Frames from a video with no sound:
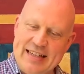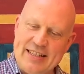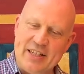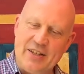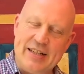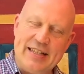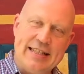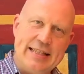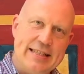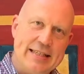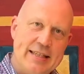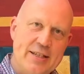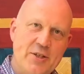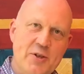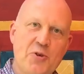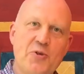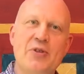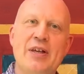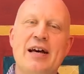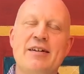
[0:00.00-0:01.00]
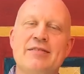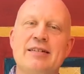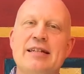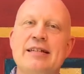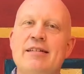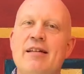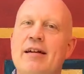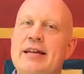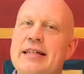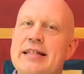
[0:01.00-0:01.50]
So this is the
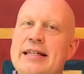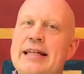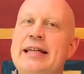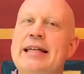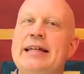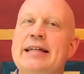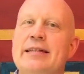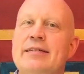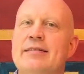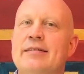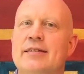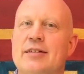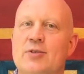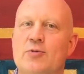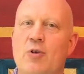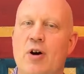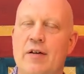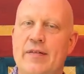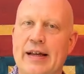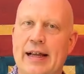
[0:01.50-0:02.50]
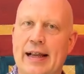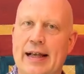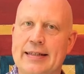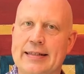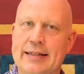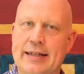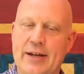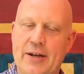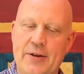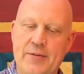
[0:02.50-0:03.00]
2019 Soave
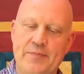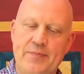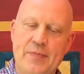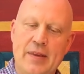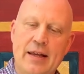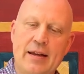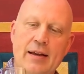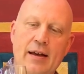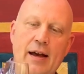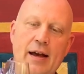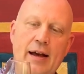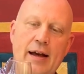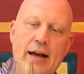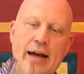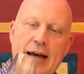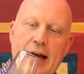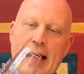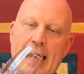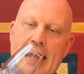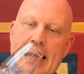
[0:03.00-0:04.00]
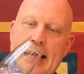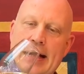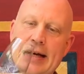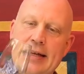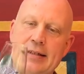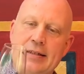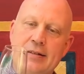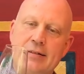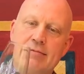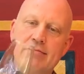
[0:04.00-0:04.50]
Classico. Uh,
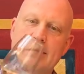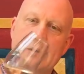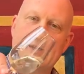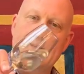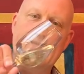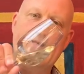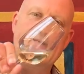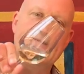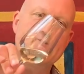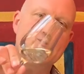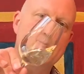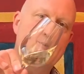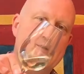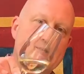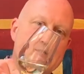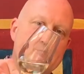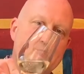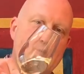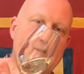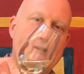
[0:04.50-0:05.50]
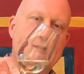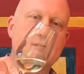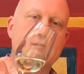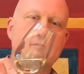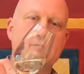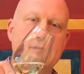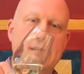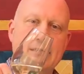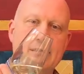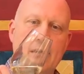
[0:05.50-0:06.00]
and again, as you might
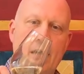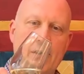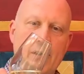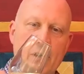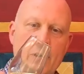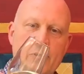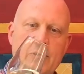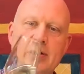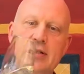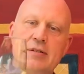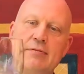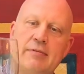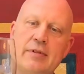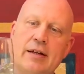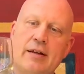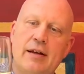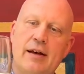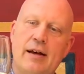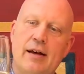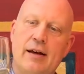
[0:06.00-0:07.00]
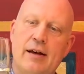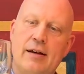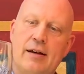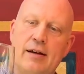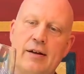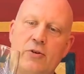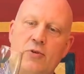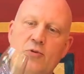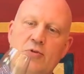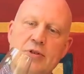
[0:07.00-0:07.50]
expect, it's unoaked,
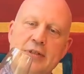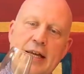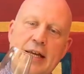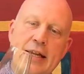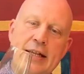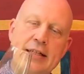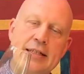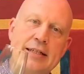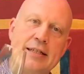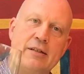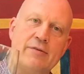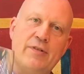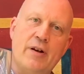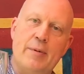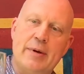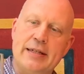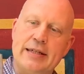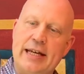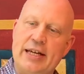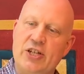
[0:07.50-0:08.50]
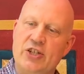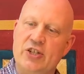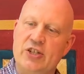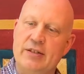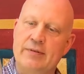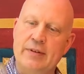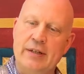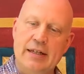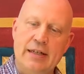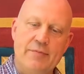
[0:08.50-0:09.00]
uh, all stainless steel
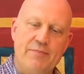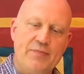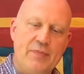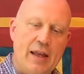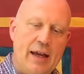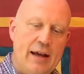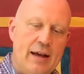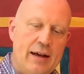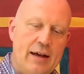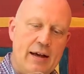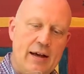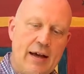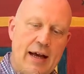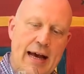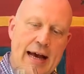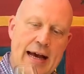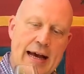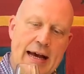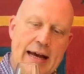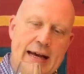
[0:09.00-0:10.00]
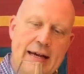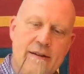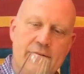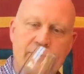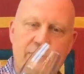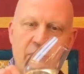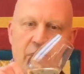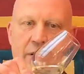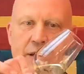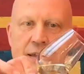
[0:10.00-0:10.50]
fermentation, uh, and
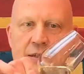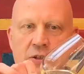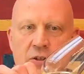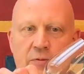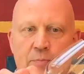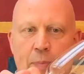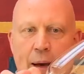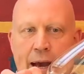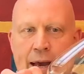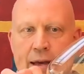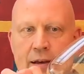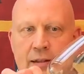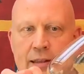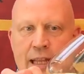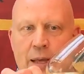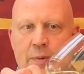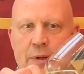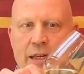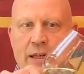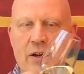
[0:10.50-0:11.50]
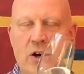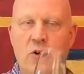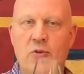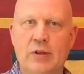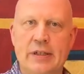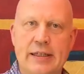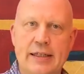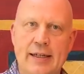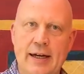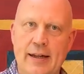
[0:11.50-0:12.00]
very sort of pale lemony
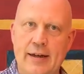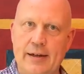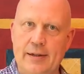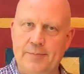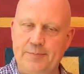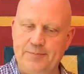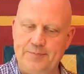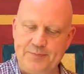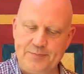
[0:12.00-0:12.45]
gold in colour.